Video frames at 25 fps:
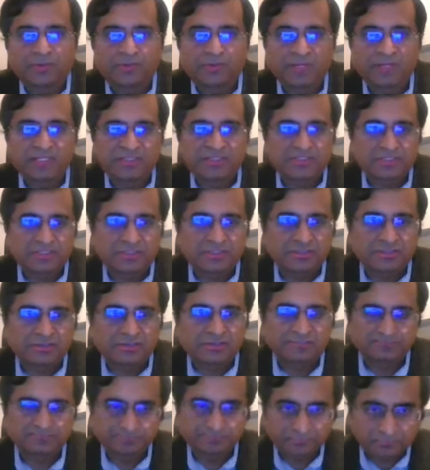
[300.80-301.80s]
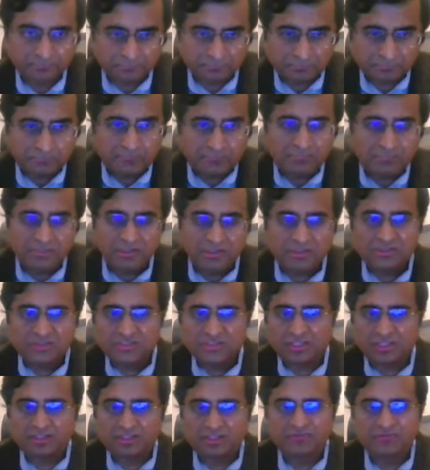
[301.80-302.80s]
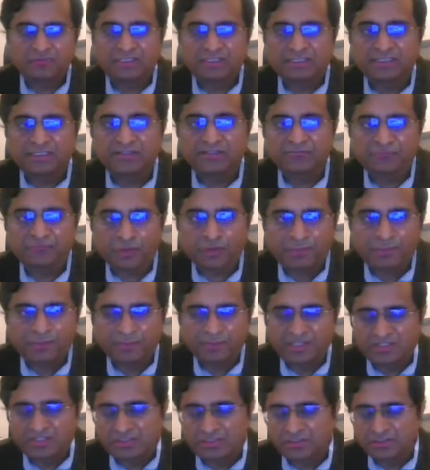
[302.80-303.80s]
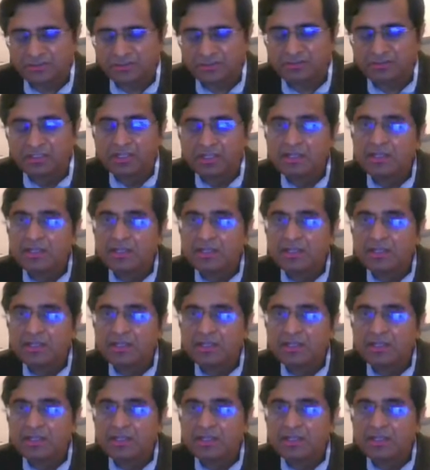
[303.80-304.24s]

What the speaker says: optimization starts with lift optimization,